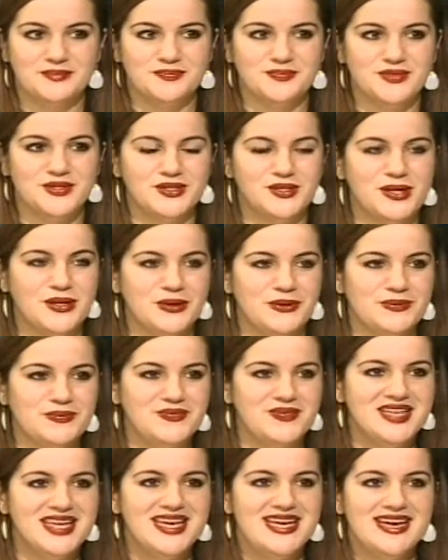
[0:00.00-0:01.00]
So
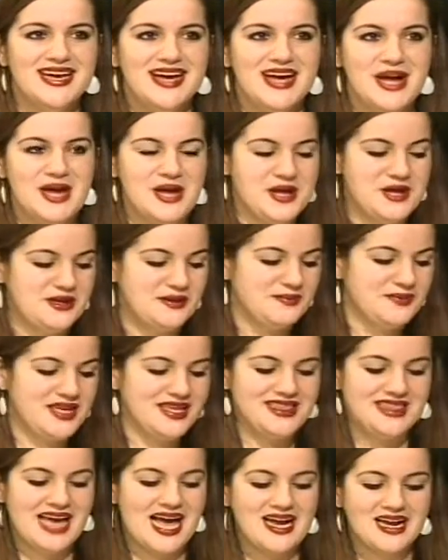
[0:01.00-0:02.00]

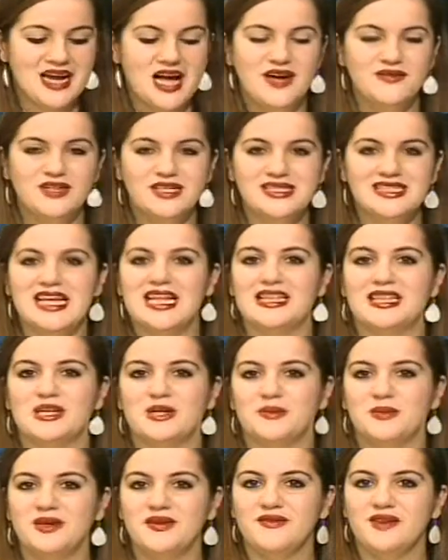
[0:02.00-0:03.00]
that covers a little
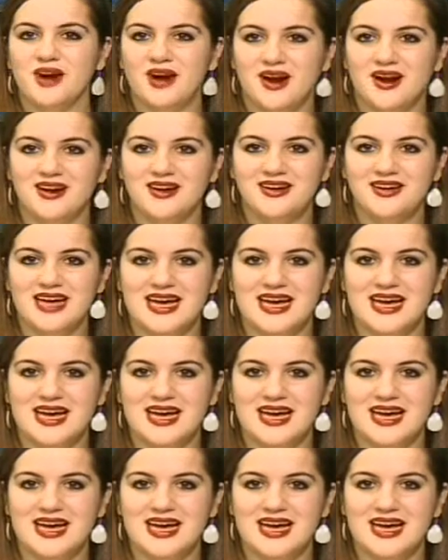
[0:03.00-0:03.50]
bit of art.